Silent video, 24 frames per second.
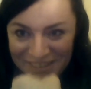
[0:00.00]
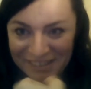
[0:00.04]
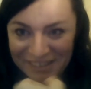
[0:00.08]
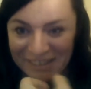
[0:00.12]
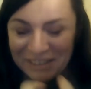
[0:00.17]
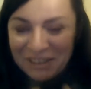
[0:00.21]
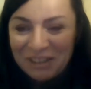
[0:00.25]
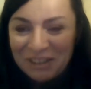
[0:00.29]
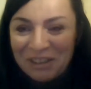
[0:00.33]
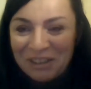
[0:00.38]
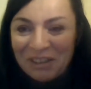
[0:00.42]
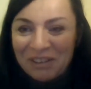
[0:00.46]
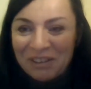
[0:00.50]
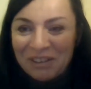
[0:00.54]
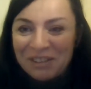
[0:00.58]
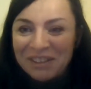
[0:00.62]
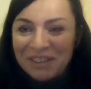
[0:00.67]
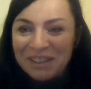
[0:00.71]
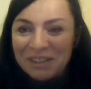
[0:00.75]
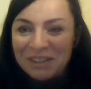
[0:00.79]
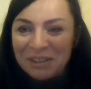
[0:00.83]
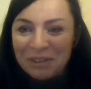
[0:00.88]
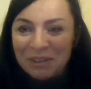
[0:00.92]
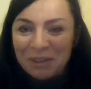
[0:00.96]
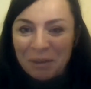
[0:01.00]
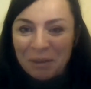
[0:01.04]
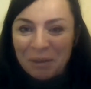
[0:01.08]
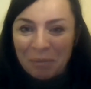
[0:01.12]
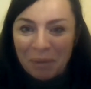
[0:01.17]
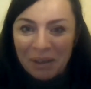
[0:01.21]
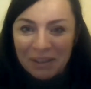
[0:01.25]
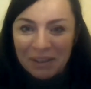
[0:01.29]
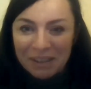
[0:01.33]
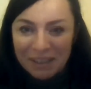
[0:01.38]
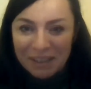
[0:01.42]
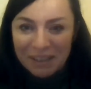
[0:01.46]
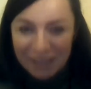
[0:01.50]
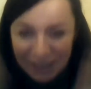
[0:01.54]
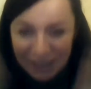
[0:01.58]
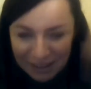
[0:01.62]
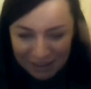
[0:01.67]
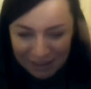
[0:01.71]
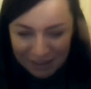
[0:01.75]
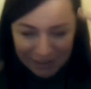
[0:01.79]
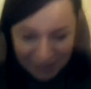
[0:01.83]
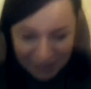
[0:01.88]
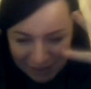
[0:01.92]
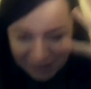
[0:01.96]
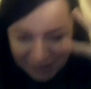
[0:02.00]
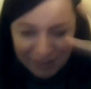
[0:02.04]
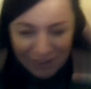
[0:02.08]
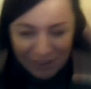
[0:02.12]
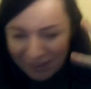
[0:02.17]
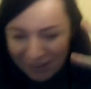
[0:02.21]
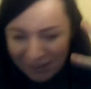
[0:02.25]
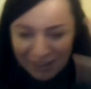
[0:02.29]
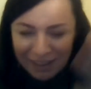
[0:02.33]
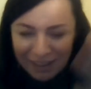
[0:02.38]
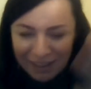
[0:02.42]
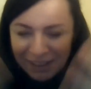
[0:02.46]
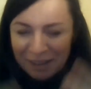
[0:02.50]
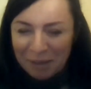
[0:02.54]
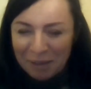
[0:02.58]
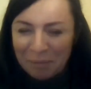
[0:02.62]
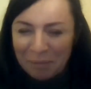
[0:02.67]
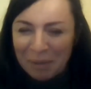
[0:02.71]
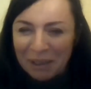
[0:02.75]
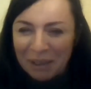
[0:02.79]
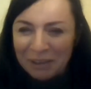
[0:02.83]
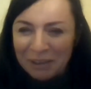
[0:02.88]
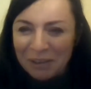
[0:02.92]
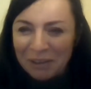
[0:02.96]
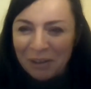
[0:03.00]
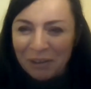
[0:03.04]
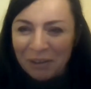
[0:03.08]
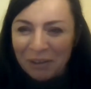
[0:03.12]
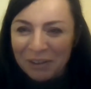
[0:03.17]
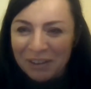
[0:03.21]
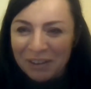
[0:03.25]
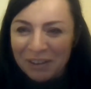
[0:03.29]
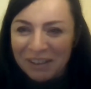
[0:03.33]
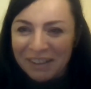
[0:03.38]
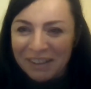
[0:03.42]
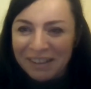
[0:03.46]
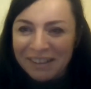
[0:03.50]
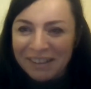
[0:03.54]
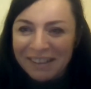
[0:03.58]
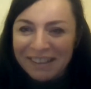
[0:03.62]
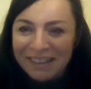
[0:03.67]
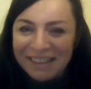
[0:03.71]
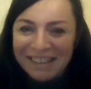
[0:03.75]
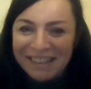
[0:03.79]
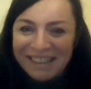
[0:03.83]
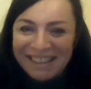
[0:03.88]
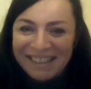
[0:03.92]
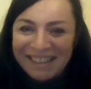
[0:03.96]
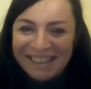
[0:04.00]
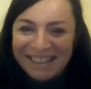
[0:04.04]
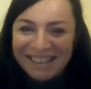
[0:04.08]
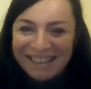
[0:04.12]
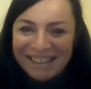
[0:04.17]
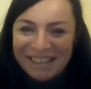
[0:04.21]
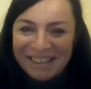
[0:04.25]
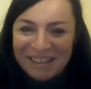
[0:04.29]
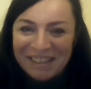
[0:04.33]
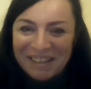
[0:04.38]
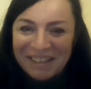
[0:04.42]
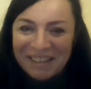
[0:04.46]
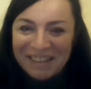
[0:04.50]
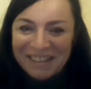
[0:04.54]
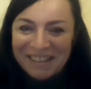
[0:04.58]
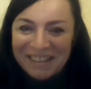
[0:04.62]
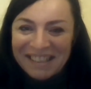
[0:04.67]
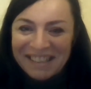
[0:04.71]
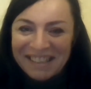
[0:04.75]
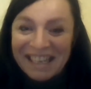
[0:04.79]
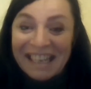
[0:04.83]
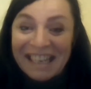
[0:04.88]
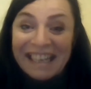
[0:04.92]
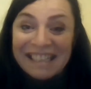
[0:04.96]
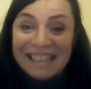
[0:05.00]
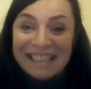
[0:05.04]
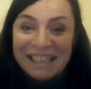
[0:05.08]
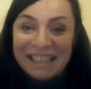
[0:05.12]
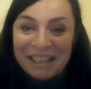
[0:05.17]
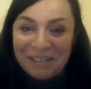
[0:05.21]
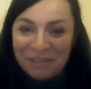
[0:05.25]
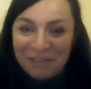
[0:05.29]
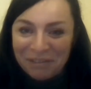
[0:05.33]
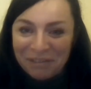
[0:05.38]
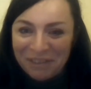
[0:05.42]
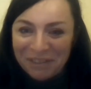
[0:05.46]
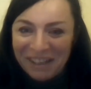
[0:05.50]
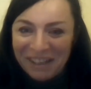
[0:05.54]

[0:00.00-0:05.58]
you know, into their body and thinking about all the negative